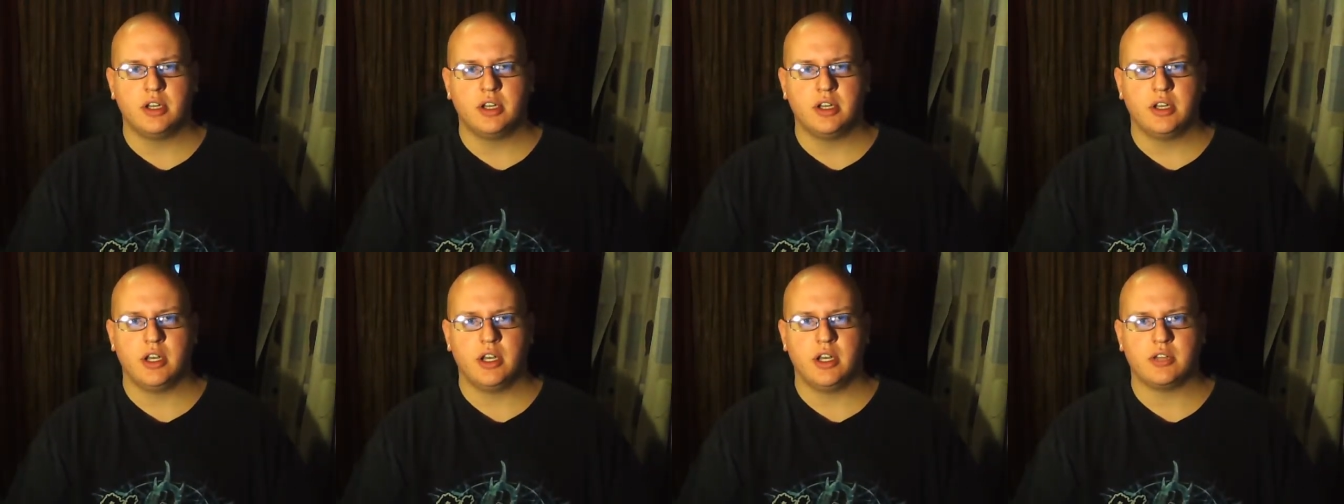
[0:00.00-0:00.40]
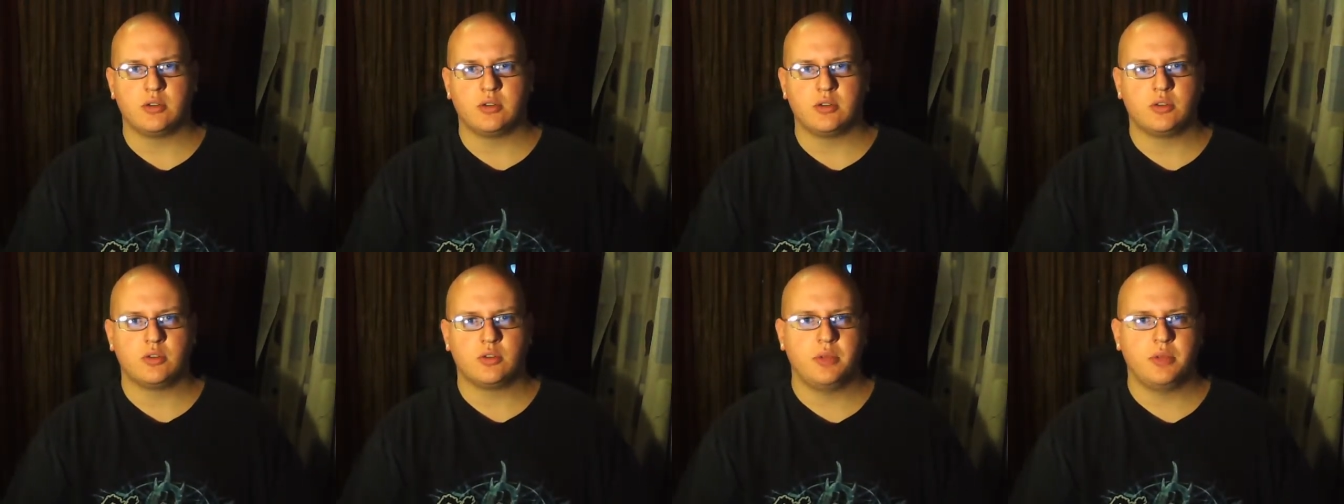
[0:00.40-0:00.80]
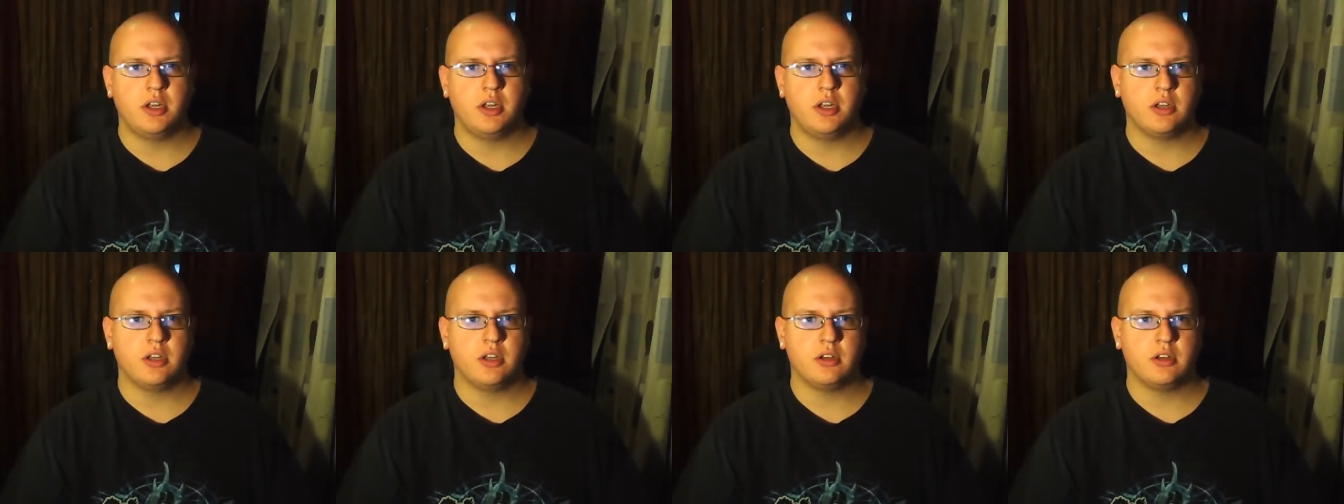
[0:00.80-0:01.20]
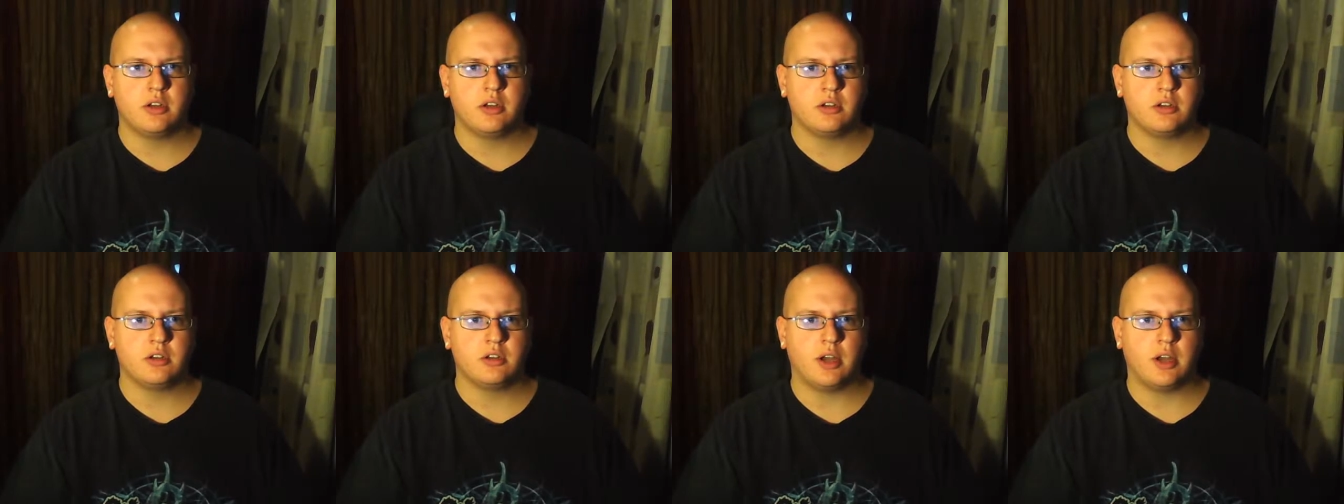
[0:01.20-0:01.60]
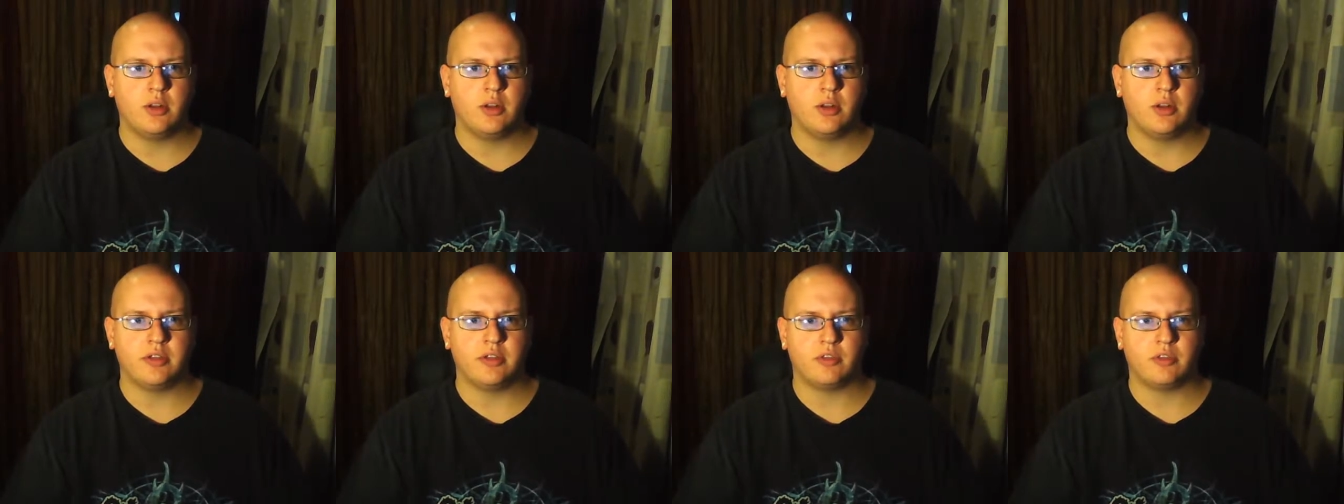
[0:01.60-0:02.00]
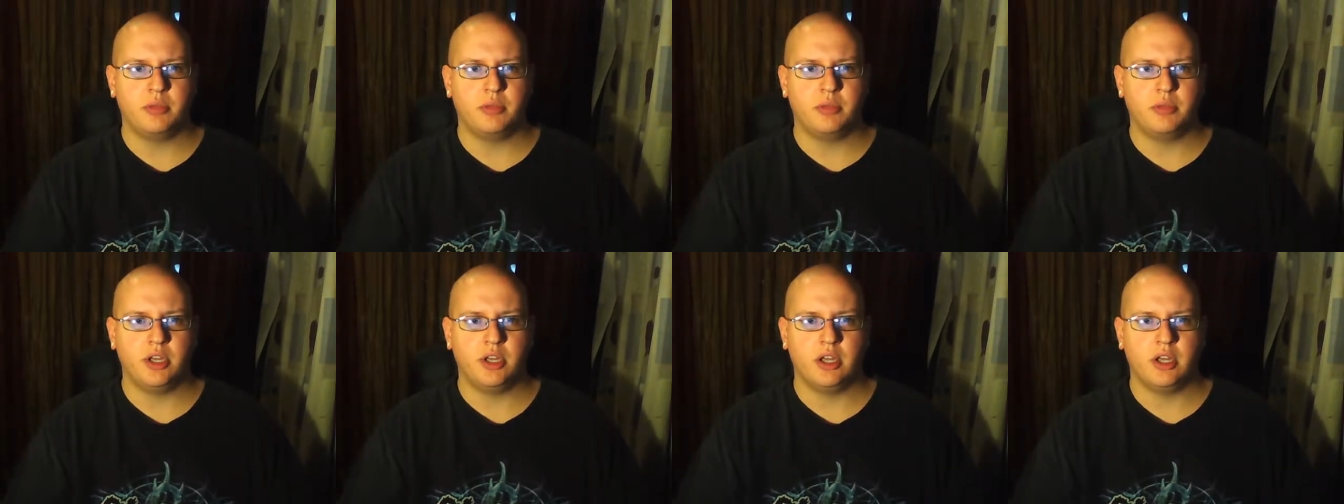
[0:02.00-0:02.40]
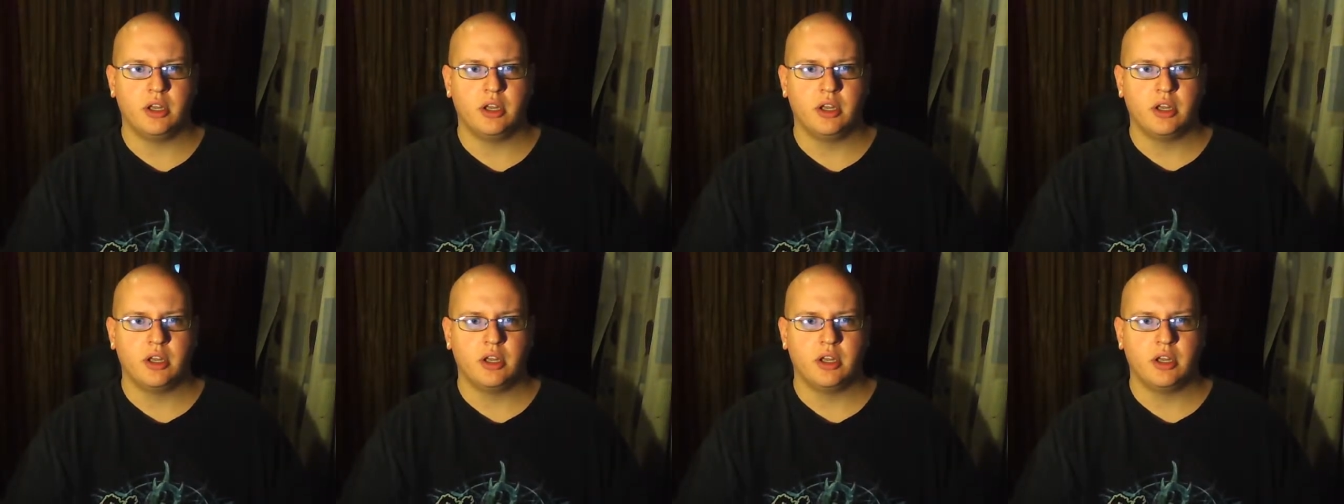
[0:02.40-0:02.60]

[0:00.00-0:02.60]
and social media outlet for me.